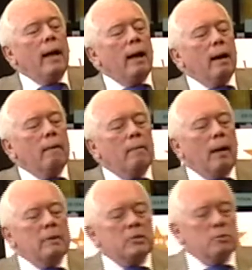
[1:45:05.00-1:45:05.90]
Uh,
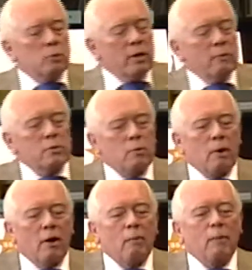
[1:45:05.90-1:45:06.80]
I mean, she really was
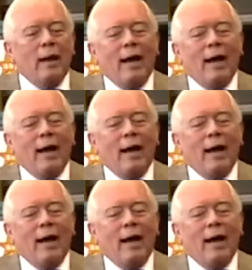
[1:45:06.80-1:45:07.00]
remarkable.